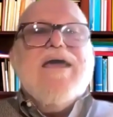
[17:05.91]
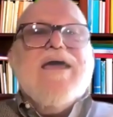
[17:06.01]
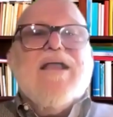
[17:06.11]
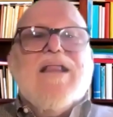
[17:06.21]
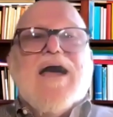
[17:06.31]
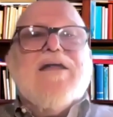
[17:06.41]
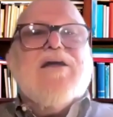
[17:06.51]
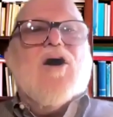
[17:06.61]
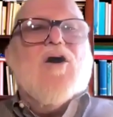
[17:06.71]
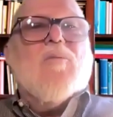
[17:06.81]

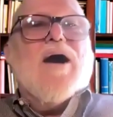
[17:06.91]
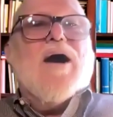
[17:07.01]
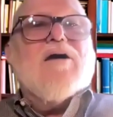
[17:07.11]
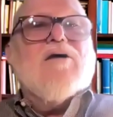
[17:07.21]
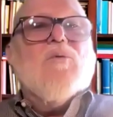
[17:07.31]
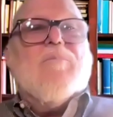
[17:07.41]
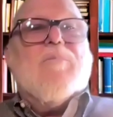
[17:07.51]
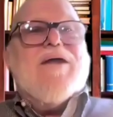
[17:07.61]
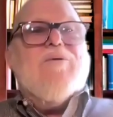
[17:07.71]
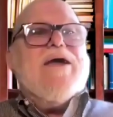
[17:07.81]
Ilhan Omar,
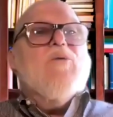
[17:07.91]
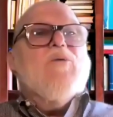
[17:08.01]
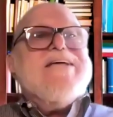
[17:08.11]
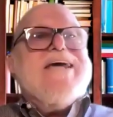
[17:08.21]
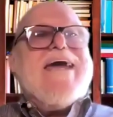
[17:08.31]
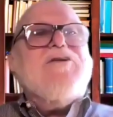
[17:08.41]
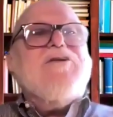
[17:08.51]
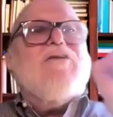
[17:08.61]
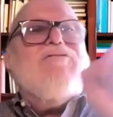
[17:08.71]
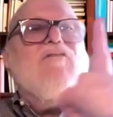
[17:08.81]
by the way, was kicked
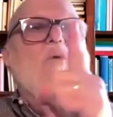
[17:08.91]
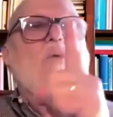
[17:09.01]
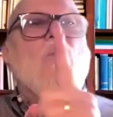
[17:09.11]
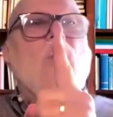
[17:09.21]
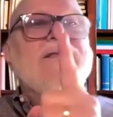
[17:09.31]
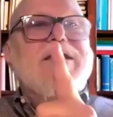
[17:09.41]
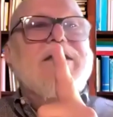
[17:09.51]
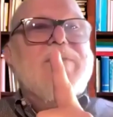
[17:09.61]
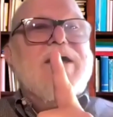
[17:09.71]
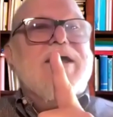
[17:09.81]
off of one
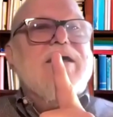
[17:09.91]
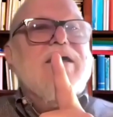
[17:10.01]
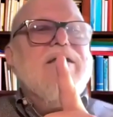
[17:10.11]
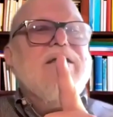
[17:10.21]
committee.